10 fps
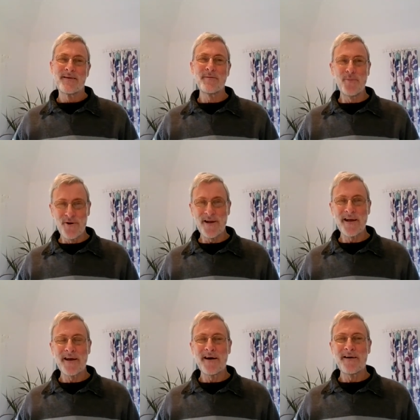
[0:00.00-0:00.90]
Good
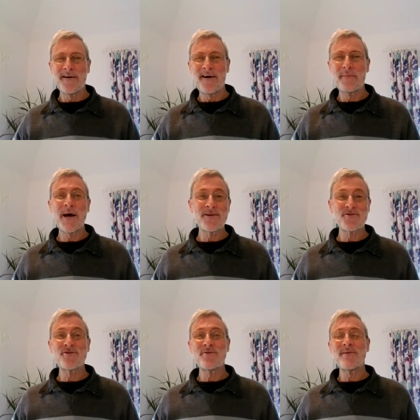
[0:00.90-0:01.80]
morning. I'm
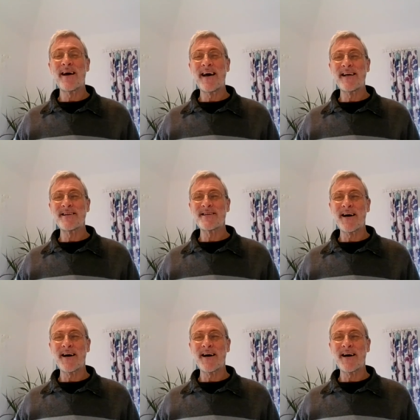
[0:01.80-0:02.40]
Andrew and